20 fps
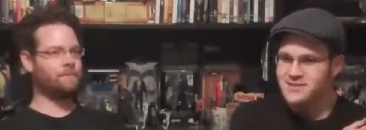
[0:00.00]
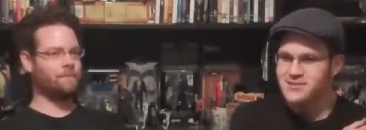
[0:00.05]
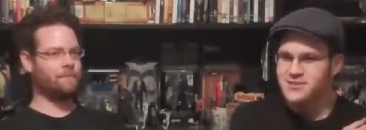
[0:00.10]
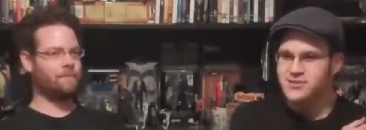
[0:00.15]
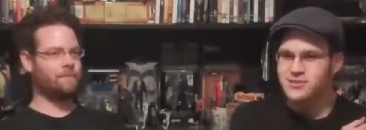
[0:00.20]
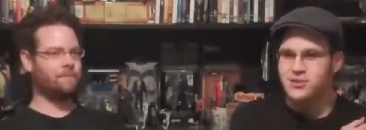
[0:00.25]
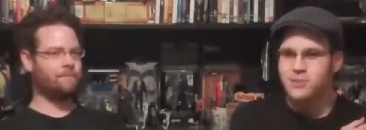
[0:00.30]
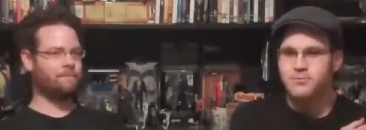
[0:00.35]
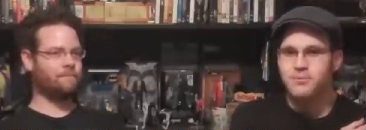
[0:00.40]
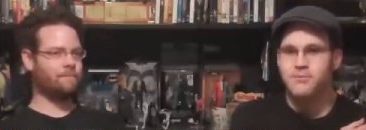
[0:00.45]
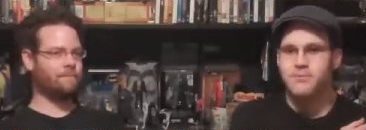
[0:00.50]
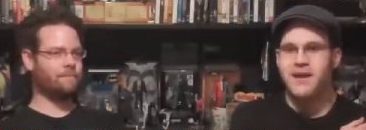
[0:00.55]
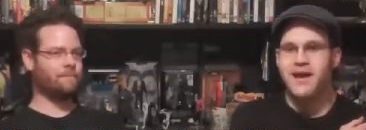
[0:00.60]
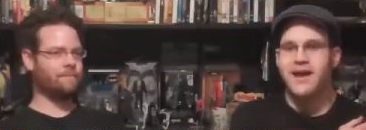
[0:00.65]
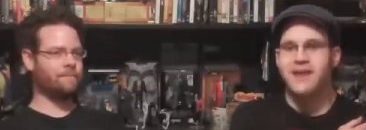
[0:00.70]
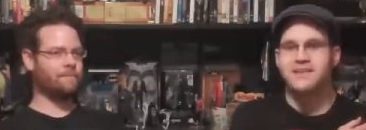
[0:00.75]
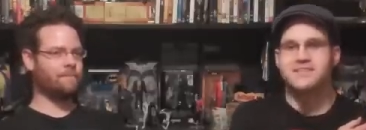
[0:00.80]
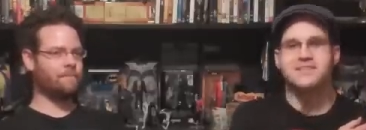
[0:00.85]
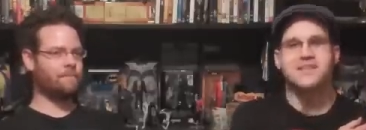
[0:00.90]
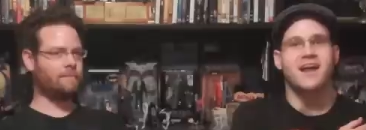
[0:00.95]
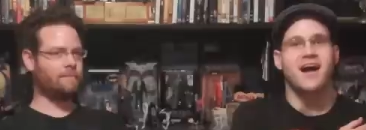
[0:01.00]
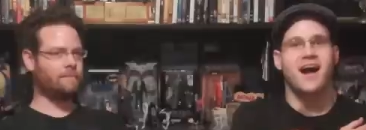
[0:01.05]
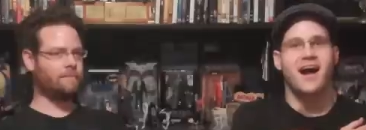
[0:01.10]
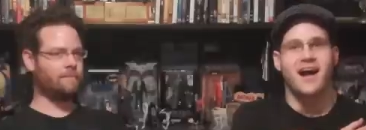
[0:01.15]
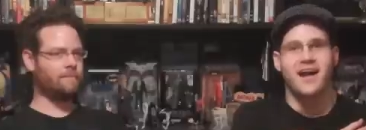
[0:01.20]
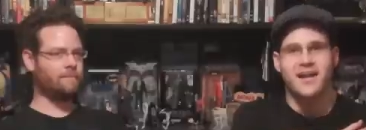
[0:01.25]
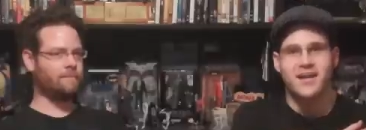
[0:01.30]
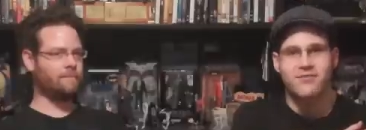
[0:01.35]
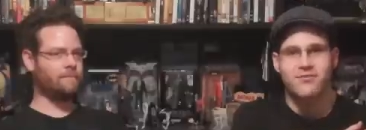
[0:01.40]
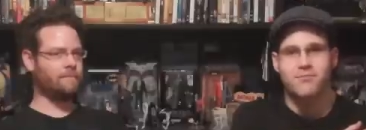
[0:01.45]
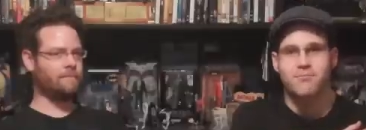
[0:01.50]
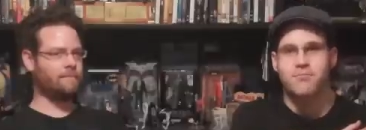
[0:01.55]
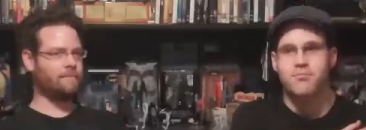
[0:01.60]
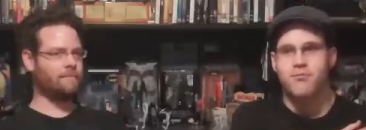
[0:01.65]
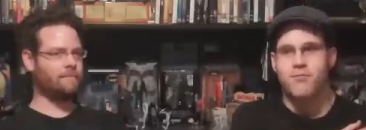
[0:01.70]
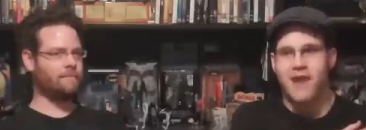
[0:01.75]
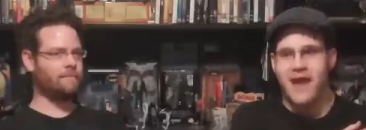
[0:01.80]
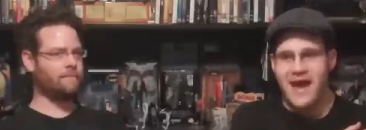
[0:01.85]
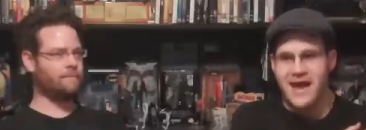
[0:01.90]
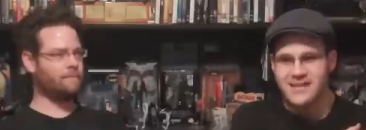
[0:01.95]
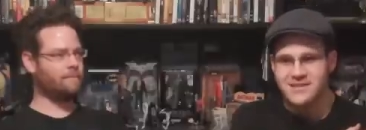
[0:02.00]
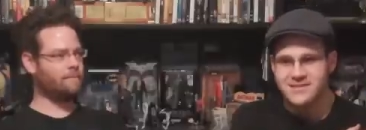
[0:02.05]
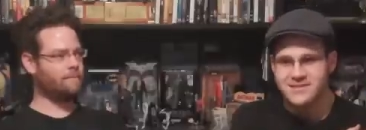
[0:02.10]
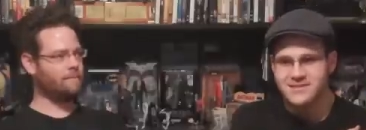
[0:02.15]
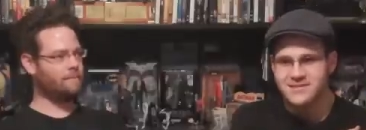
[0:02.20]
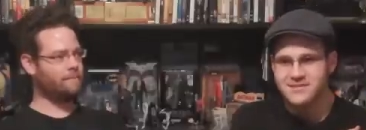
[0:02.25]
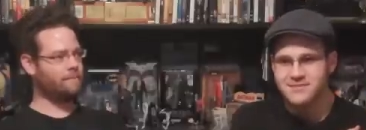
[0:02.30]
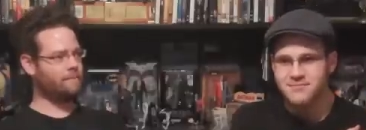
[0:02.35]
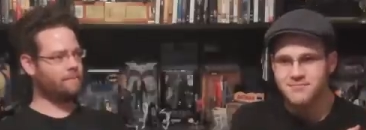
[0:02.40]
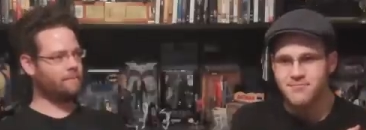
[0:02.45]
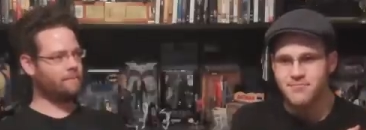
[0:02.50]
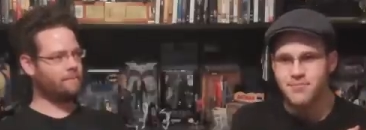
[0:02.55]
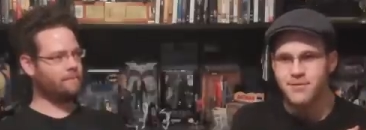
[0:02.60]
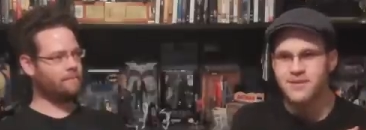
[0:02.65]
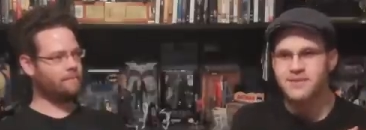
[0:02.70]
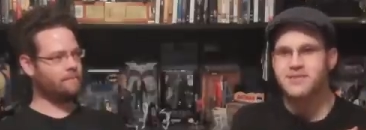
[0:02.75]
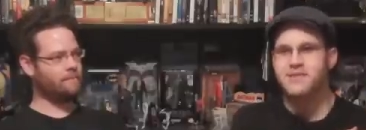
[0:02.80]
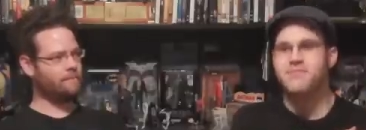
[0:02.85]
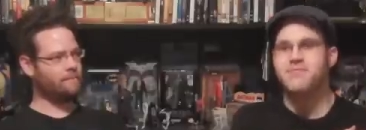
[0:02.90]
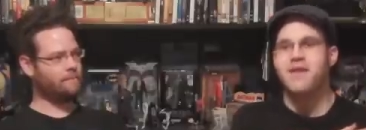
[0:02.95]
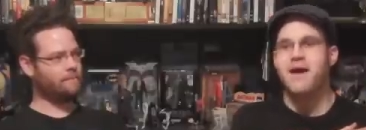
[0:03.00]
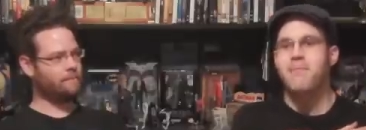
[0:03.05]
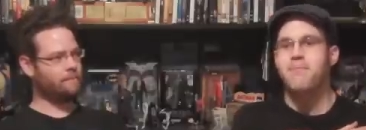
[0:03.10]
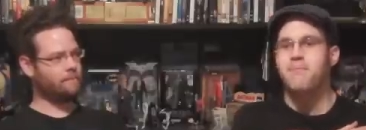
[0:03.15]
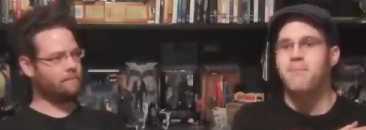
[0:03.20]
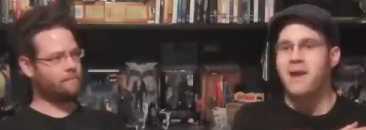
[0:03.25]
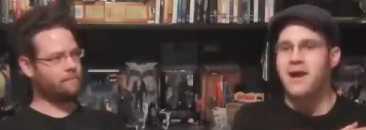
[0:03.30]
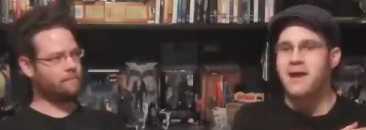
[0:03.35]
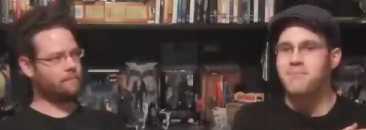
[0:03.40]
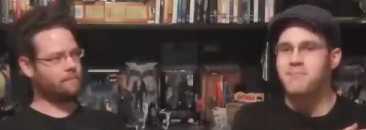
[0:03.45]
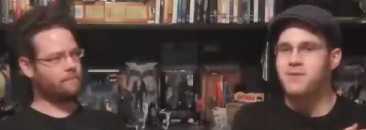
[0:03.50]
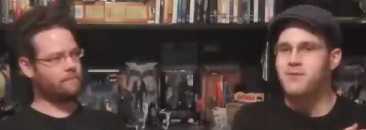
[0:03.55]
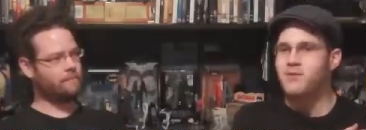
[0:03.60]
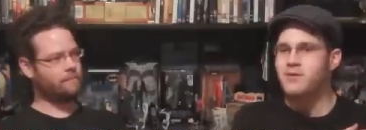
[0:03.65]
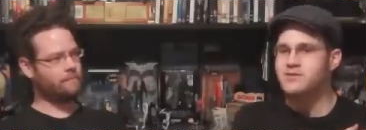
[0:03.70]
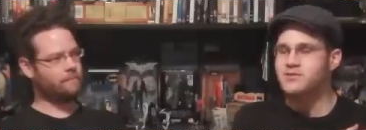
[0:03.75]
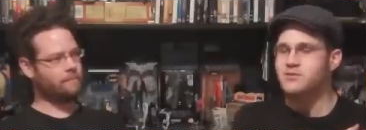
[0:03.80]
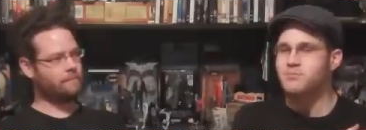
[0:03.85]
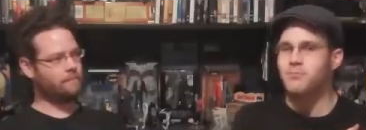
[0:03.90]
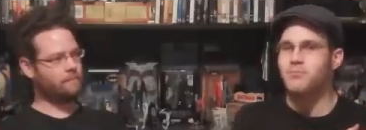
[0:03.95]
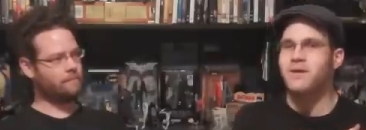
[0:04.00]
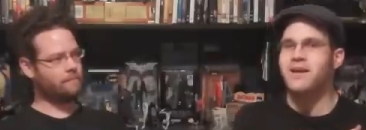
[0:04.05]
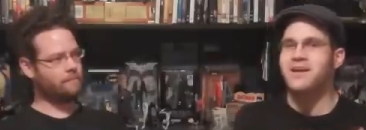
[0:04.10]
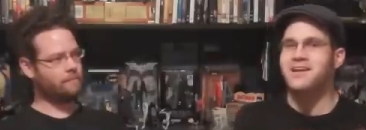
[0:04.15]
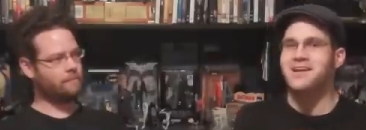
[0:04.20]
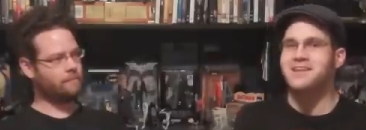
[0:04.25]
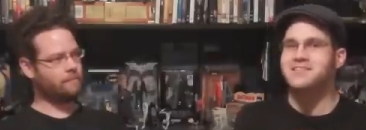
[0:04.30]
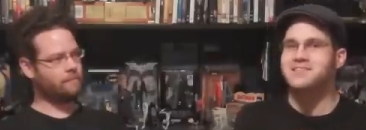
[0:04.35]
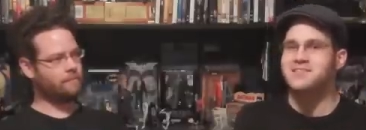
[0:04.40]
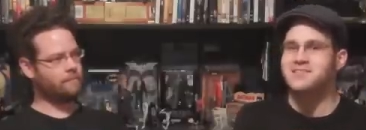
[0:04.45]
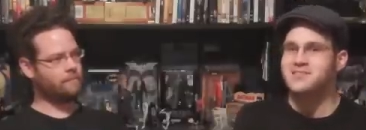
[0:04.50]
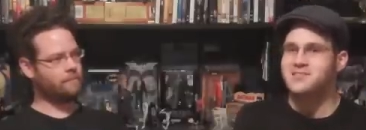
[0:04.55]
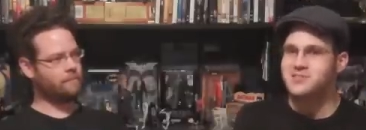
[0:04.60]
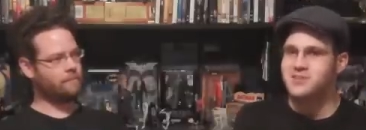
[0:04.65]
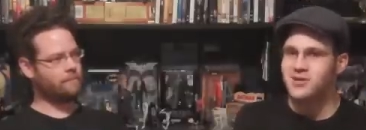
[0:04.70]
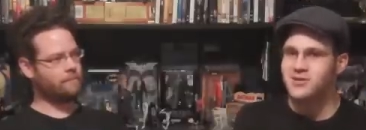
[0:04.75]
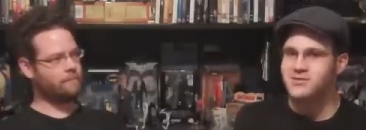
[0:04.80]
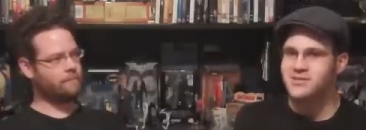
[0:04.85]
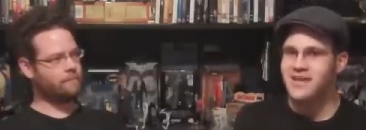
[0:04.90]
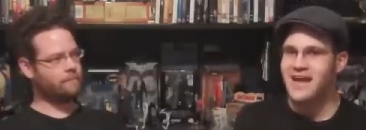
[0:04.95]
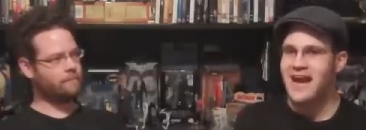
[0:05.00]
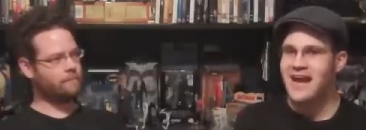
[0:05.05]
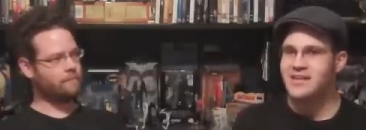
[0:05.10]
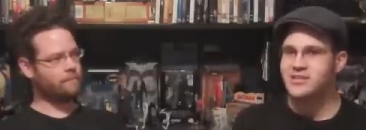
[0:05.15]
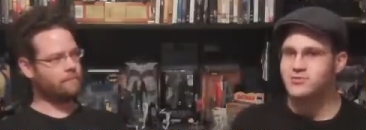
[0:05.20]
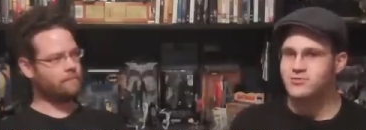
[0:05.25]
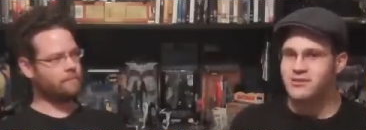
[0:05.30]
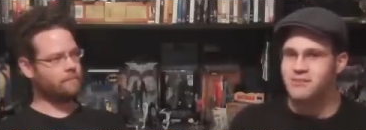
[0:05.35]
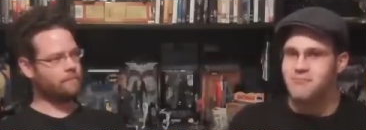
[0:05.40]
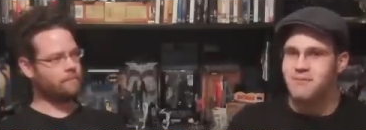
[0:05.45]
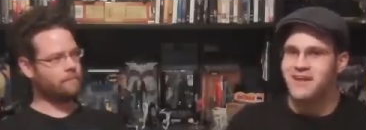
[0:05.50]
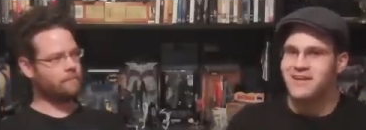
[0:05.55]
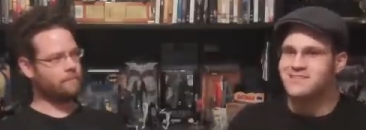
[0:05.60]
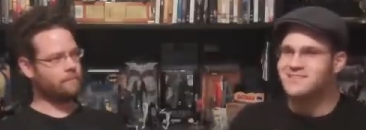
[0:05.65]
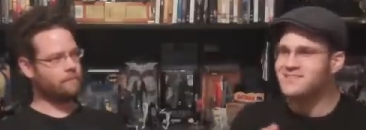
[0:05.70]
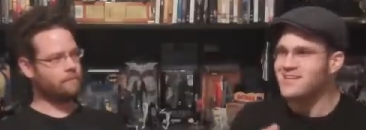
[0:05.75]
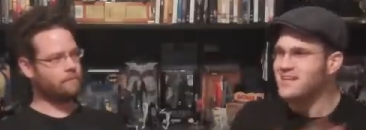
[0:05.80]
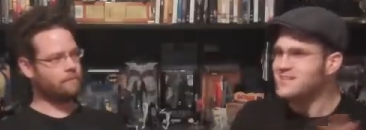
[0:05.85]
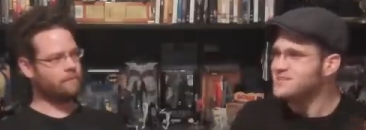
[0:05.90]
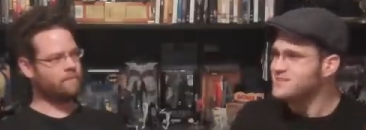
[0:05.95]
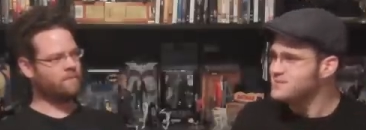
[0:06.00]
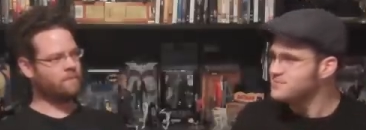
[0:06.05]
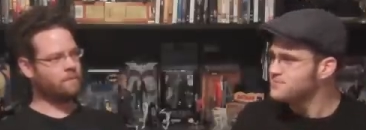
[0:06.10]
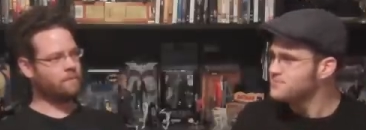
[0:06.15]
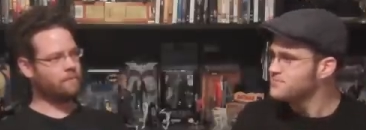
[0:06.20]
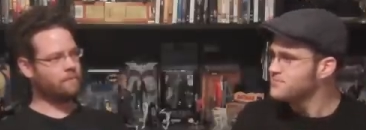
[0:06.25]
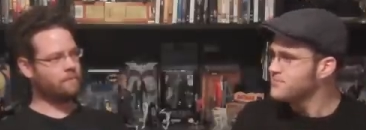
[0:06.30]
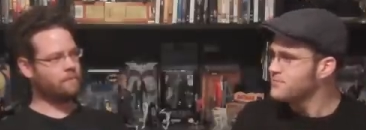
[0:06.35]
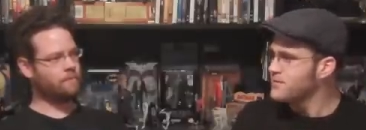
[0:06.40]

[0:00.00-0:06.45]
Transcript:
Speaker 1: Superman is kind of a brat, but that might be where Superman needs to start to actually make sense.